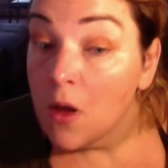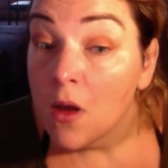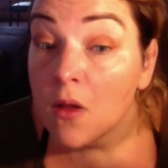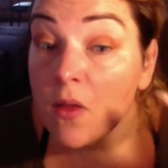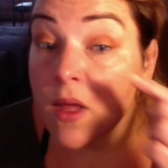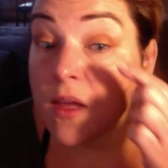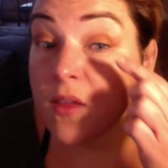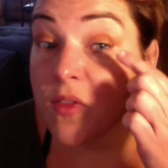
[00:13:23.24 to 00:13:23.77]

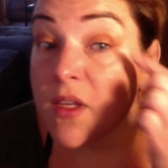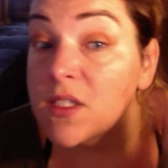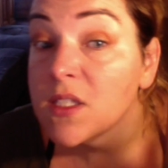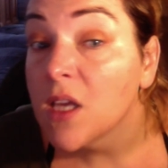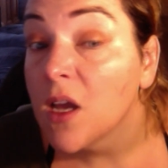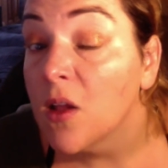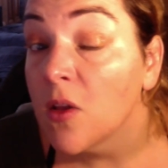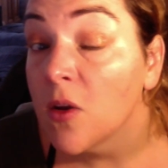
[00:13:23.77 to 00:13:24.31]
like this
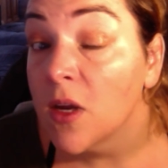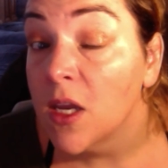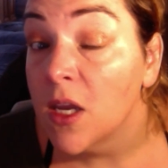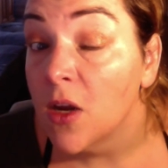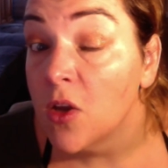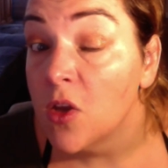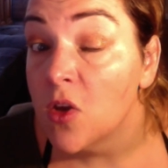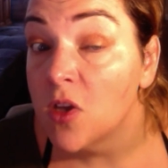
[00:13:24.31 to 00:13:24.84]
color here,
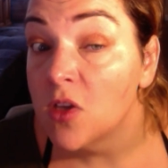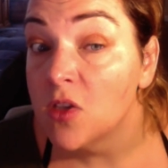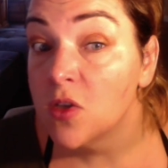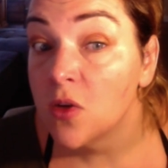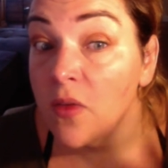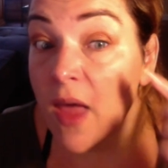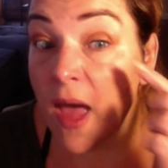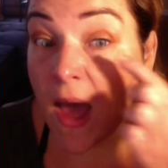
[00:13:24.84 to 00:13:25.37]
you could
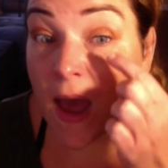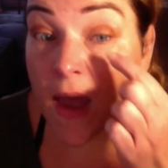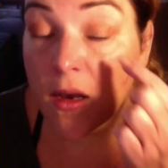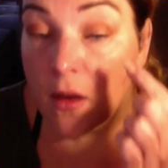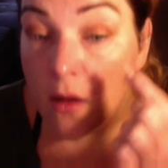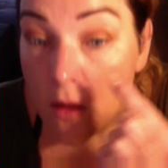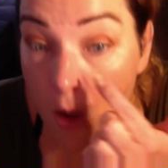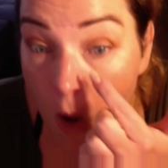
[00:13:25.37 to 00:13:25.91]
do that
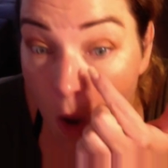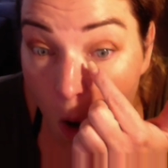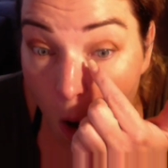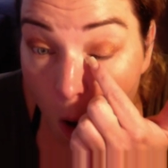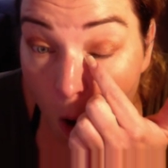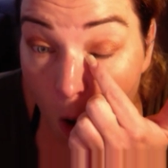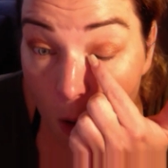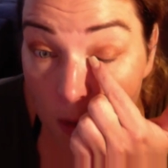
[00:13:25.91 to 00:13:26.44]

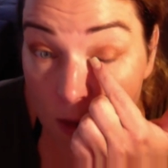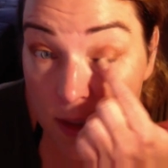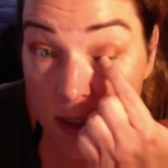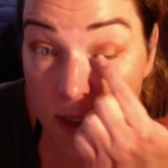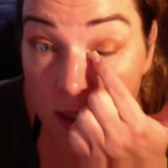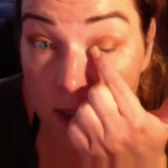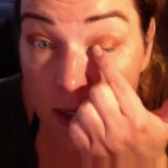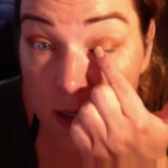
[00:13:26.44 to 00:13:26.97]
all in
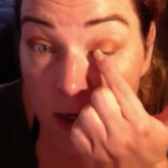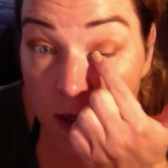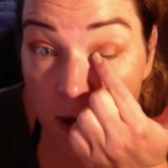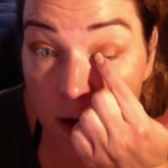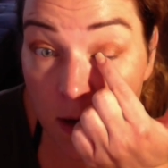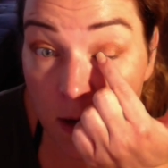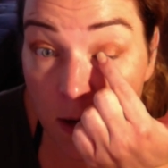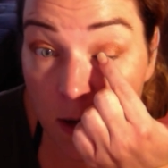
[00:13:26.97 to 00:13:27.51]

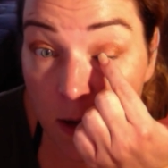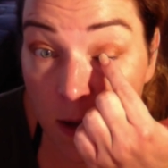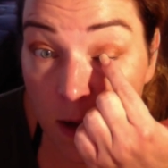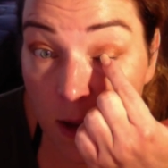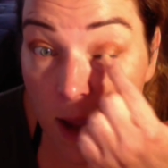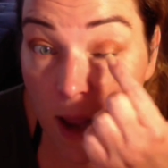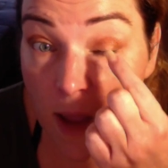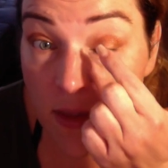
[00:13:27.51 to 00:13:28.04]
here
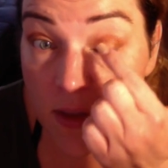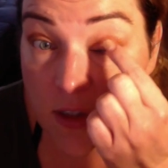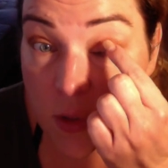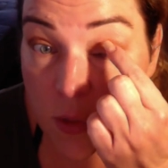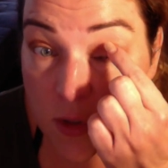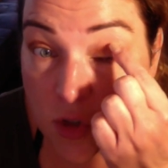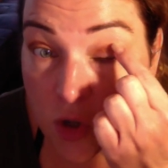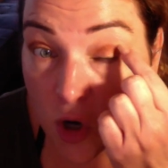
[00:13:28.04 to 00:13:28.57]
and then do a
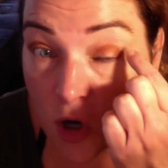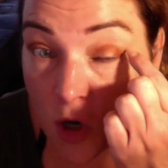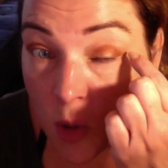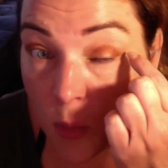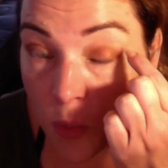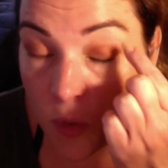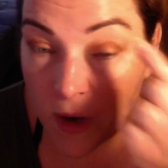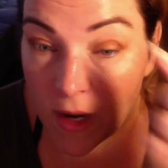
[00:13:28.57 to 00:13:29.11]
darker
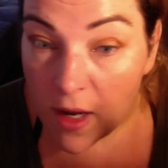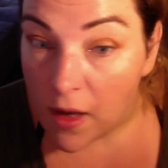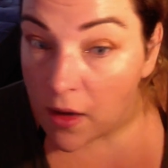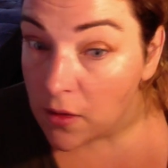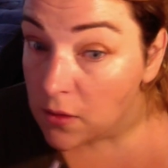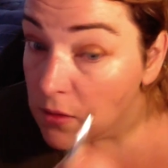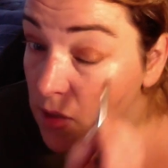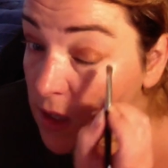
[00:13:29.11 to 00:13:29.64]

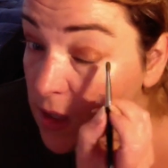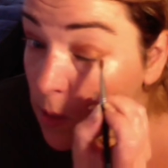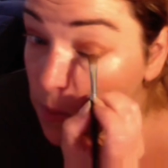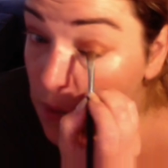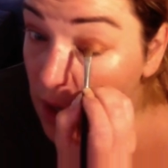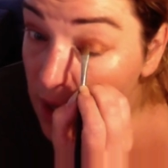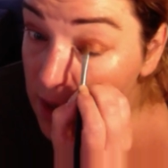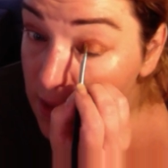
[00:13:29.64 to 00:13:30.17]
brown. And I'm
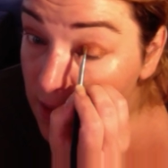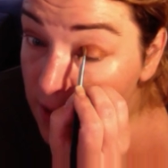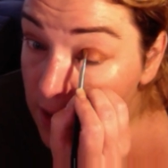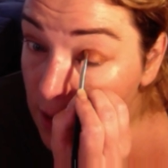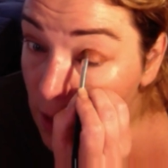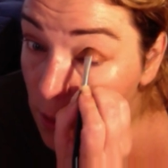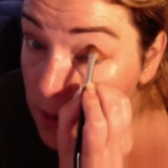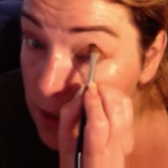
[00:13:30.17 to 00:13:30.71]
kind of like
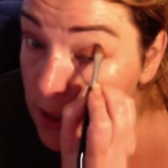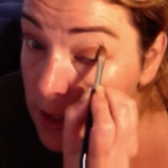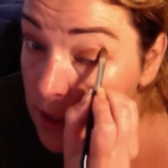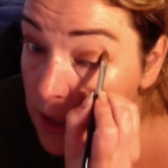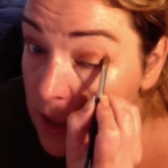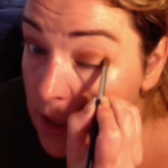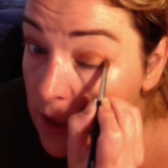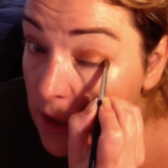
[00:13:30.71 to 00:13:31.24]
going
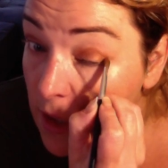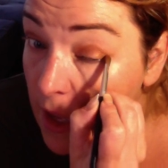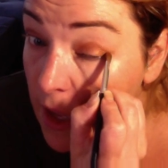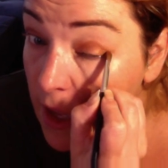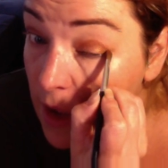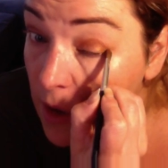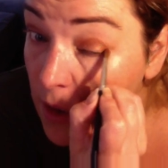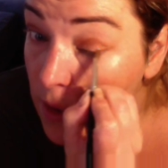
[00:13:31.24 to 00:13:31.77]

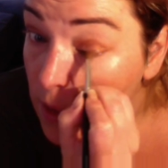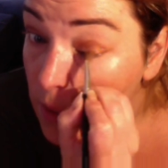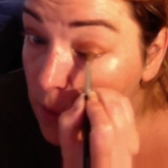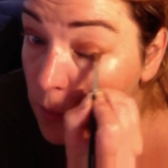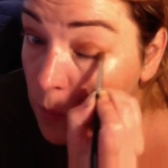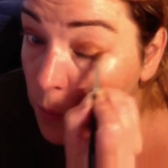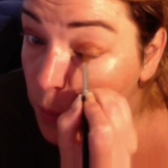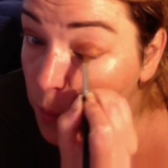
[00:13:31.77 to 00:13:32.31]
out and
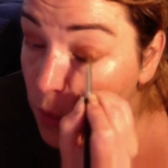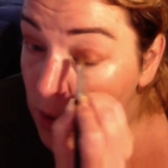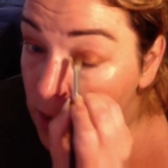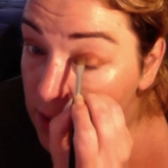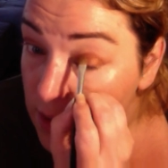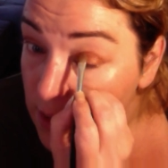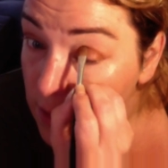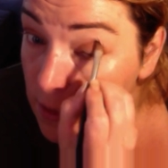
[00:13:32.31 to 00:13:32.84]
bringing
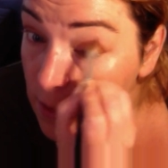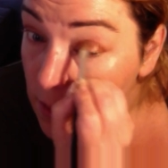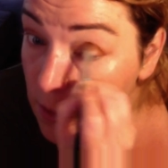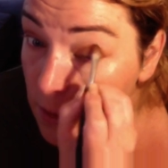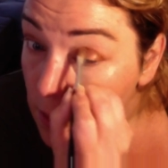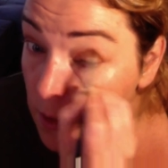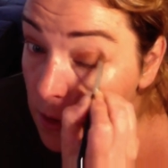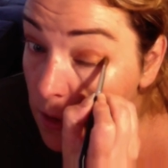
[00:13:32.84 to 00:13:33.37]
it.
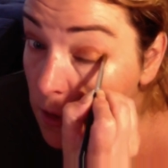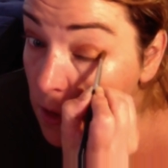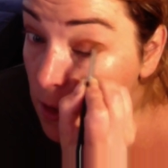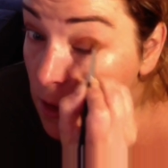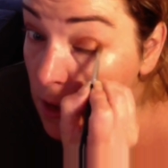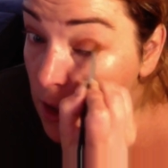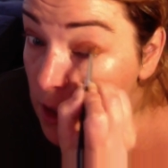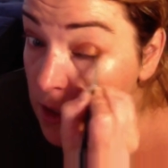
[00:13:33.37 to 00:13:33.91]

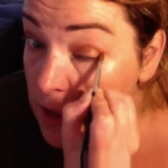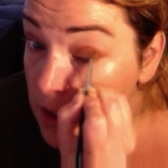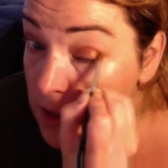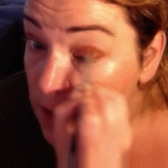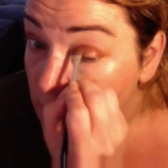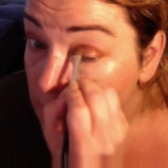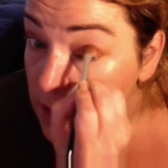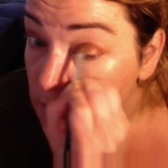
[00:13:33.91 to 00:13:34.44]
And then
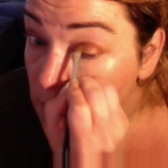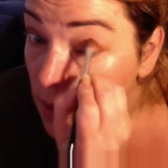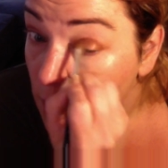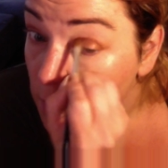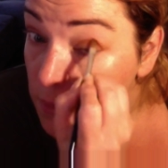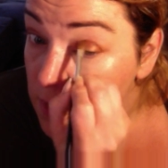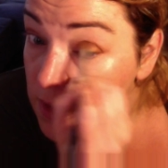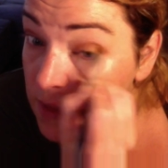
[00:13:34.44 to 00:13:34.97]
I'm
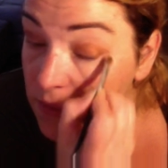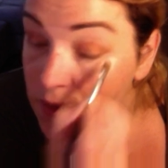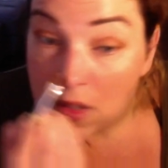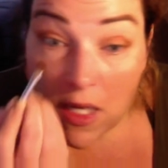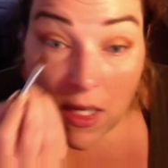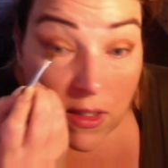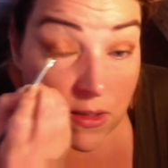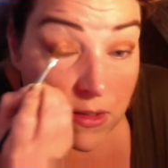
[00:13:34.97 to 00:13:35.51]
going to even
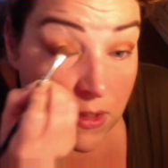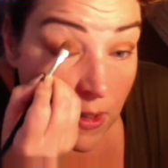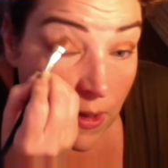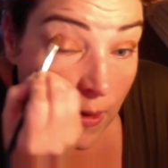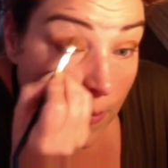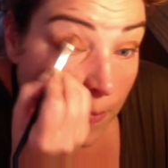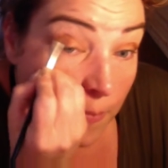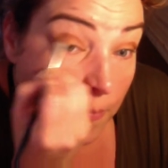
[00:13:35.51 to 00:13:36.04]
take
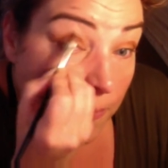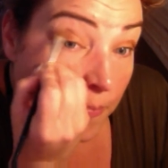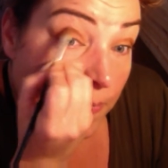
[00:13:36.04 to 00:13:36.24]
some